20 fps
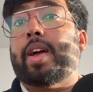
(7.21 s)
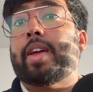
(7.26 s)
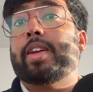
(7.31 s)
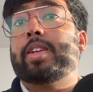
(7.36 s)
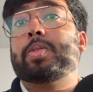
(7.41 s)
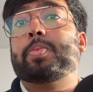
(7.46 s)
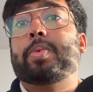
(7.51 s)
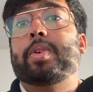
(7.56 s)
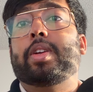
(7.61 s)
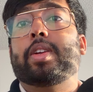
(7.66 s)

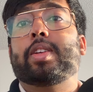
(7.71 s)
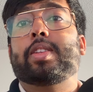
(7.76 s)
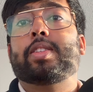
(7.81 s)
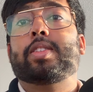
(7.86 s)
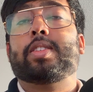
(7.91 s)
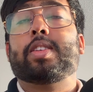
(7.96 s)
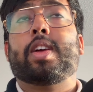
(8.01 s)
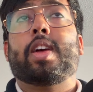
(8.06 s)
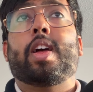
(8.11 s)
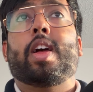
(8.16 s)

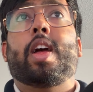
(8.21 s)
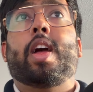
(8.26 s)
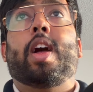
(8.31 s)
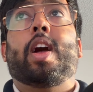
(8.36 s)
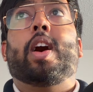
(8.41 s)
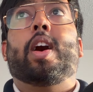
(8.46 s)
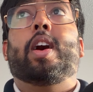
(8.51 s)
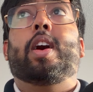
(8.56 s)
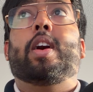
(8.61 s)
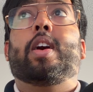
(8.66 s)
experience
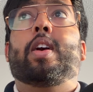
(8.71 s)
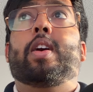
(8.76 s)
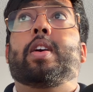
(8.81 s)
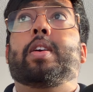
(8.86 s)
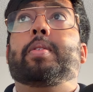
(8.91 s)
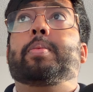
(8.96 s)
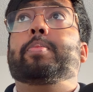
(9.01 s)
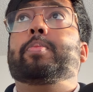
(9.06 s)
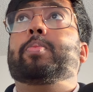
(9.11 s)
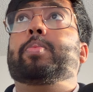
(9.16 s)

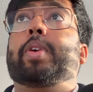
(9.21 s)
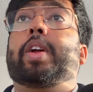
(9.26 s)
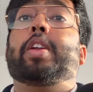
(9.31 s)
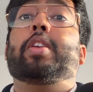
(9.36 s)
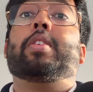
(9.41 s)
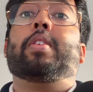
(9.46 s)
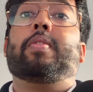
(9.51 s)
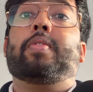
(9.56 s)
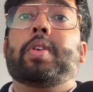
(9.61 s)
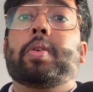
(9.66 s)

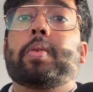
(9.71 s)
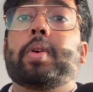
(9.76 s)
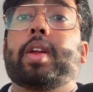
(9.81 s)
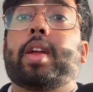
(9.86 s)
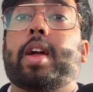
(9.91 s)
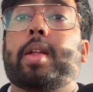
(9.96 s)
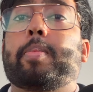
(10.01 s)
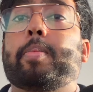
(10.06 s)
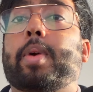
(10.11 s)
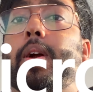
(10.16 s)
interviewing
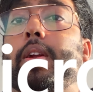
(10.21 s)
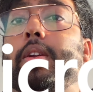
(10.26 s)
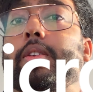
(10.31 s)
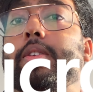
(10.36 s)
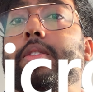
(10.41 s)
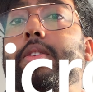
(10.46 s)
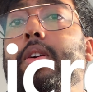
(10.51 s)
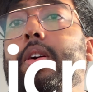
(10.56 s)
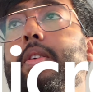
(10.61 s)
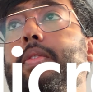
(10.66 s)
at
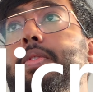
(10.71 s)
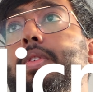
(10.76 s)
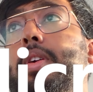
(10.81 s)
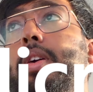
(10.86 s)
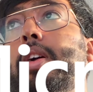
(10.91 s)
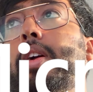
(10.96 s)
Microsoft.